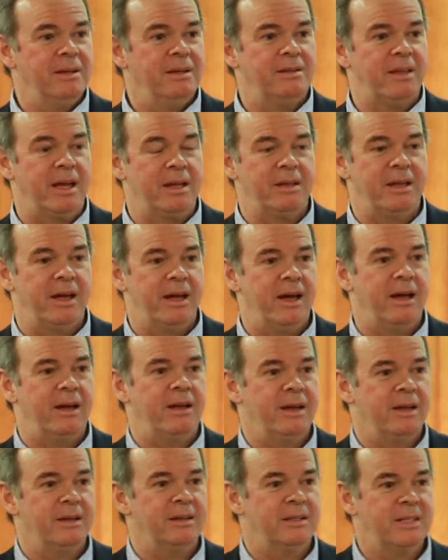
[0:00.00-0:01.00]
then their
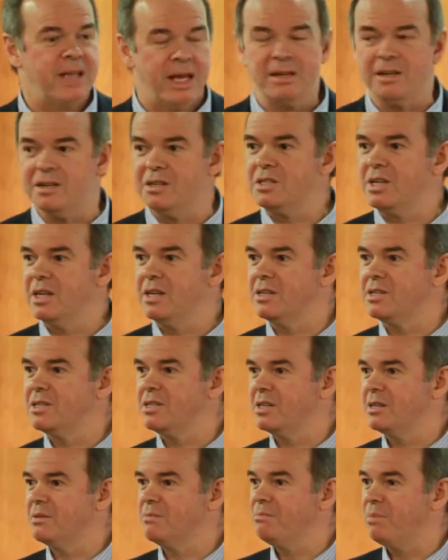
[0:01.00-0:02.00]
tendency
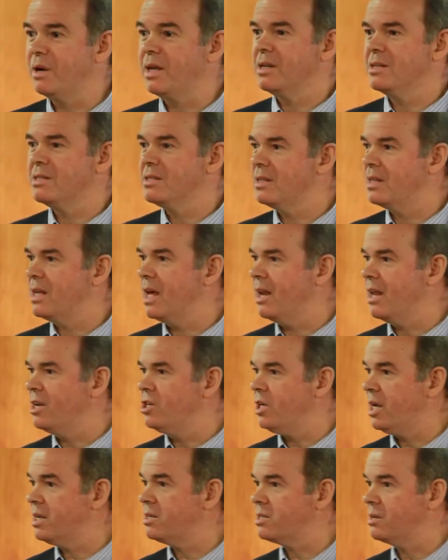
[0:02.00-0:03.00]
is to bring it to the N
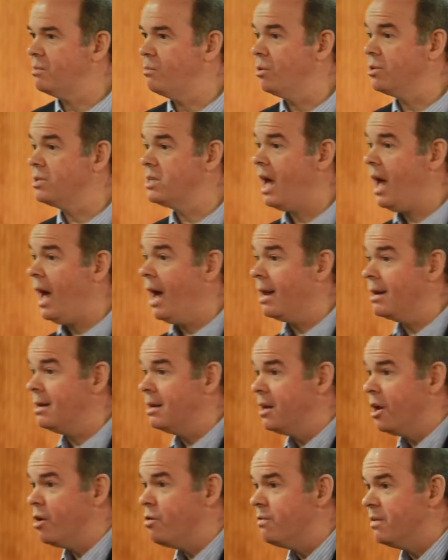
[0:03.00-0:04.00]
H S and want to hand
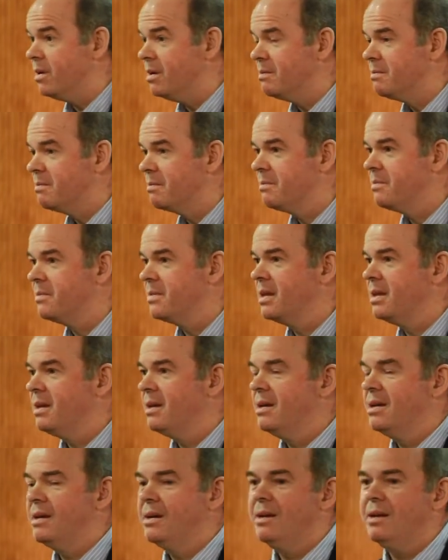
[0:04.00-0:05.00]
it
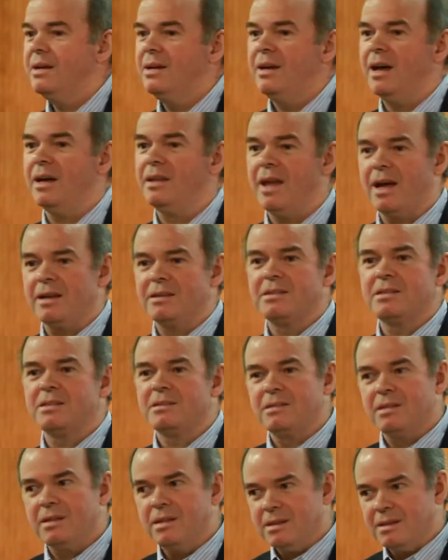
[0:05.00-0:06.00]
over. And
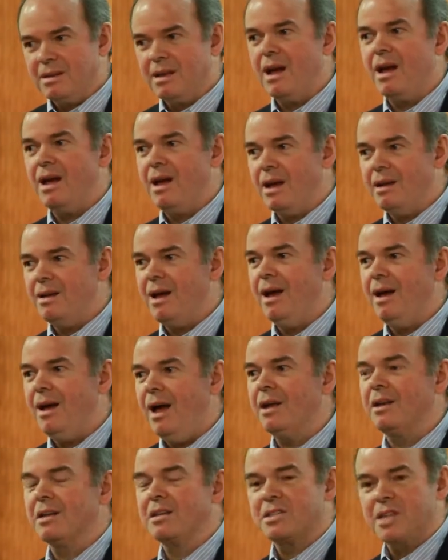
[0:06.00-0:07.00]
that's
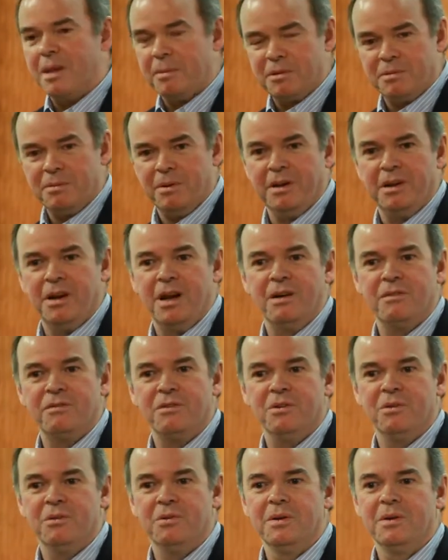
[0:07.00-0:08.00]
unacceptable in our
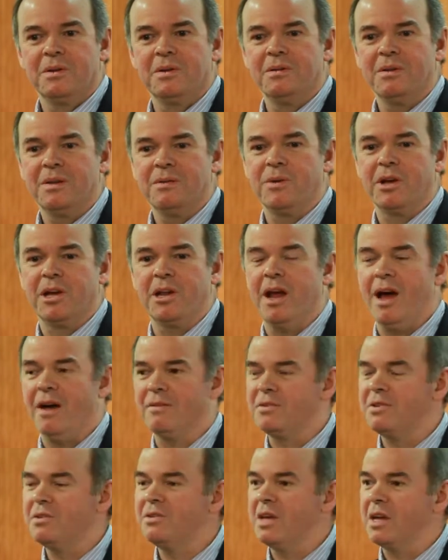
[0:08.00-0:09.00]
view. We're going to
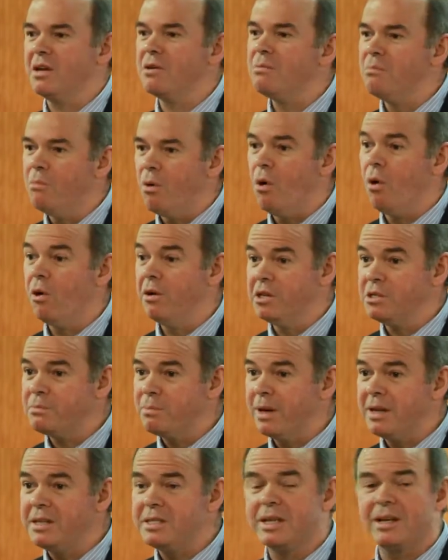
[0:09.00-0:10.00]
have to think more, and it's
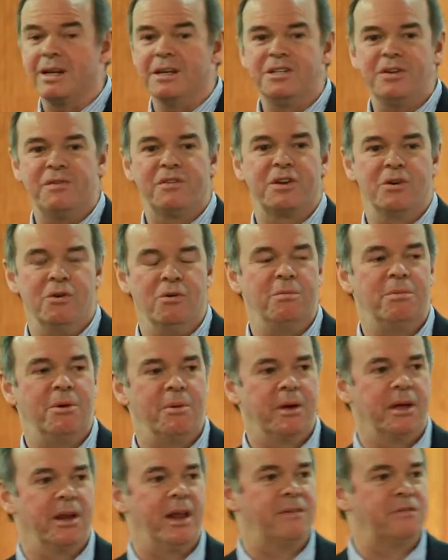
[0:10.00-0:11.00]
politically difficult, but
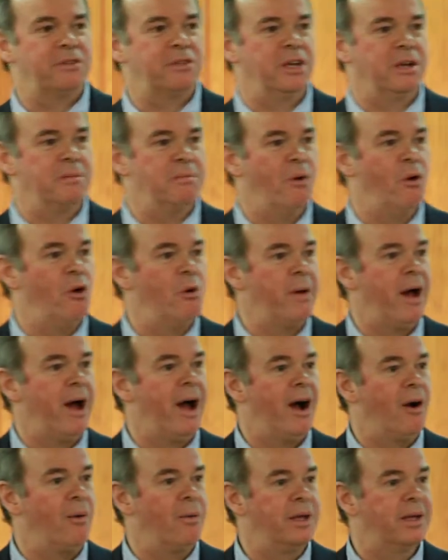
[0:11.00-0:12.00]
we're going to have to think more about
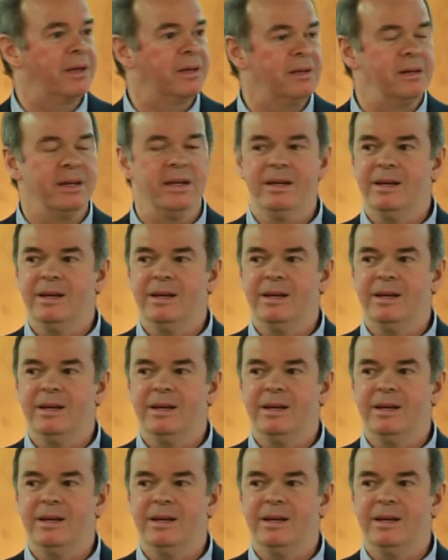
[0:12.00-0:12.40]
how we can